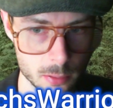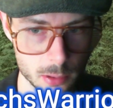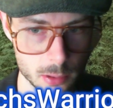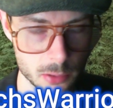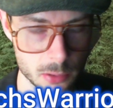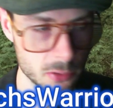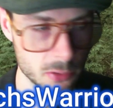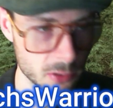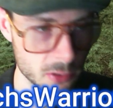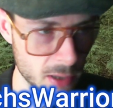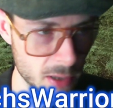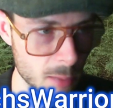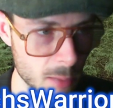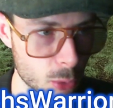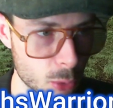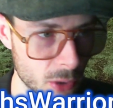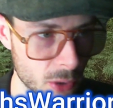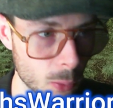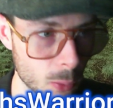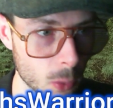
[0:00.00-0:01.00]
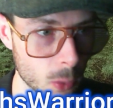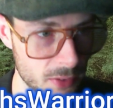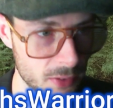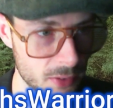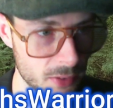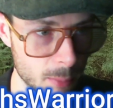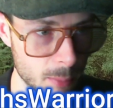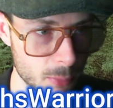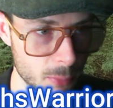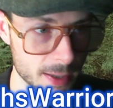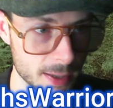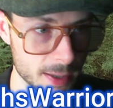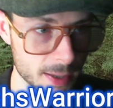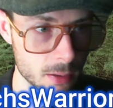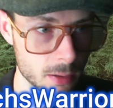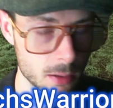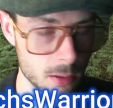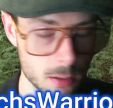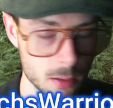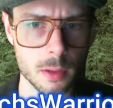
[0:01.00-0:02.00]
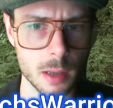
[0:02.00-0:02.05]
This is a temporary one-time thing.